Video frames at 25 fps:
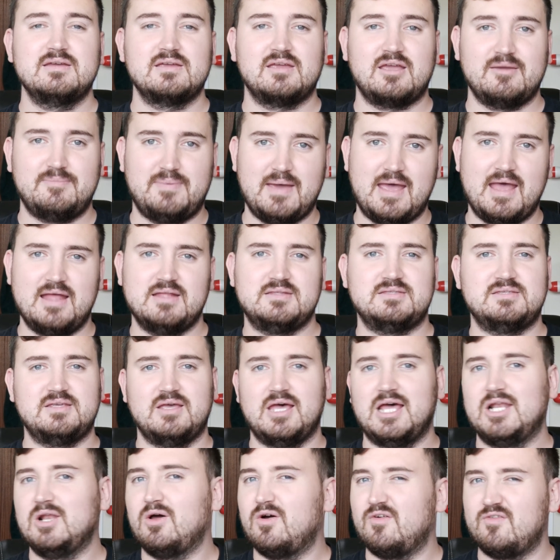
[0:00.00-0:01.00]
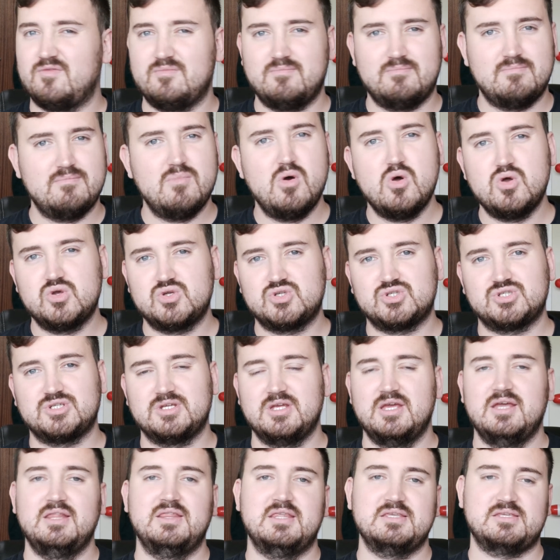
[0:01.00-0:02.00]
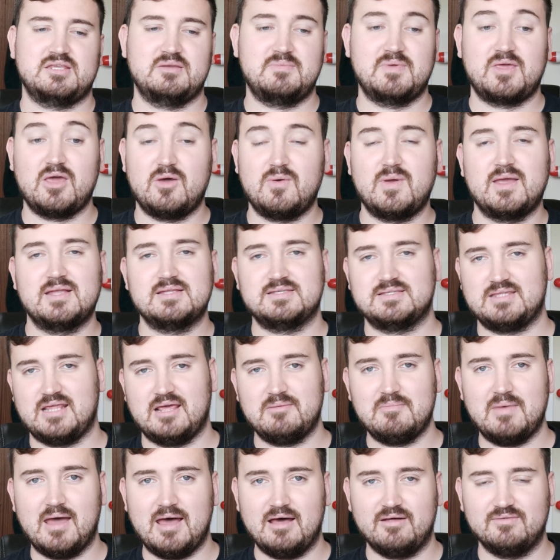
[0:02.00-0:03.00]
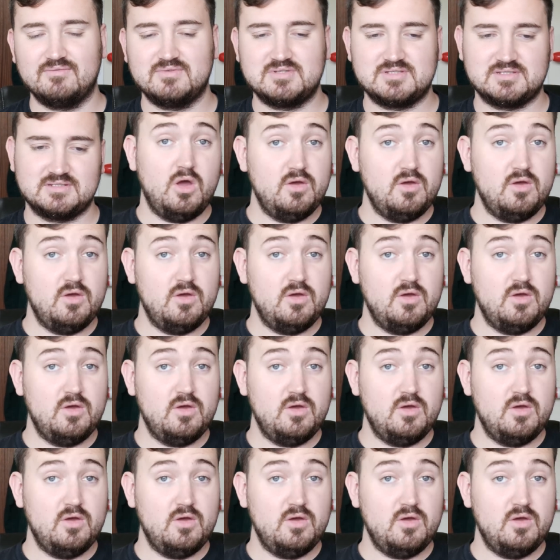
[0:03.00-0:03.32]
compared to a lot of mush that's going to be going into their mouths.